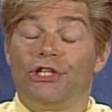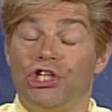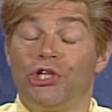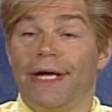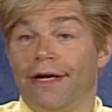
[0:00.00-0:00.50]

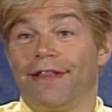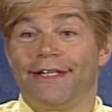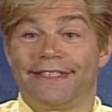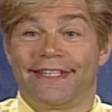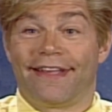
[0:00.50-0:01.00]
Did you hear
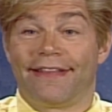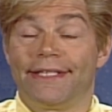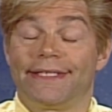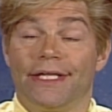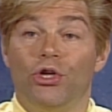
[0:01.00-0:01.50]

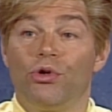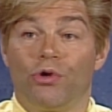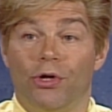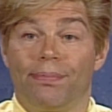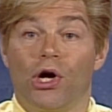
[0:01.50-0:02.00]
there's a new
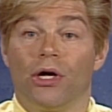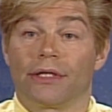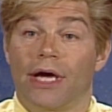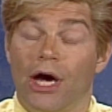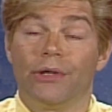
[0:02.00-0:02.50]
group
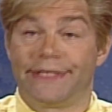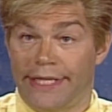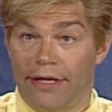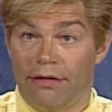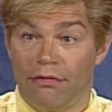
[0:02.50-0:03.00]
called
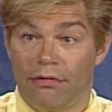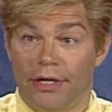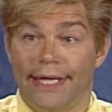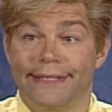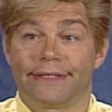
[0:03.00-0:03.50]
COSA?
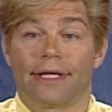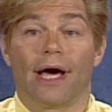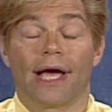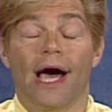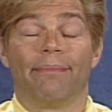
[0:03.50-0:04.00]
It's
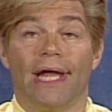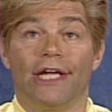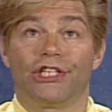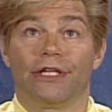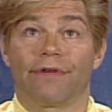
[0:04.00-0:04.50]
a
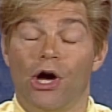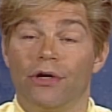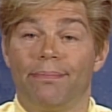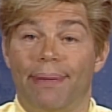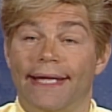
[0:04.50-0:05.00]
combination of
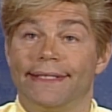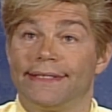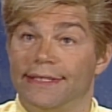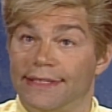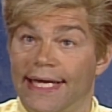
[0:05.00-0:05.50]

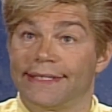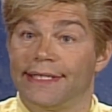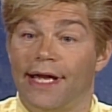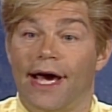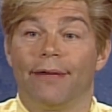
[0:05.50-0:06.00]
Codependence and Sex
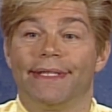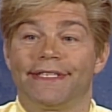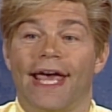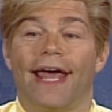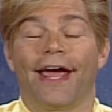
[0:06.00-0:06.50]
Anonymous,
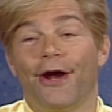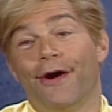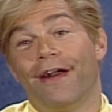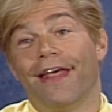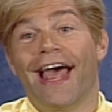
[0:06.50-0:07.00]
and I
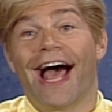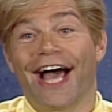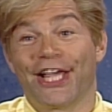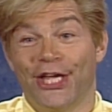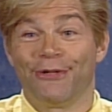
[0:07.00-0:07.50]
heard
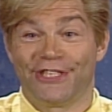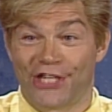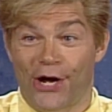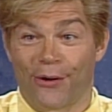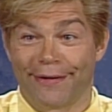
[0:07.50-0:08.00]
a cute
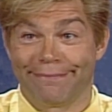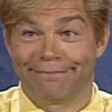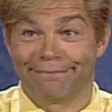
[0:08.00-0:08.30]
joke.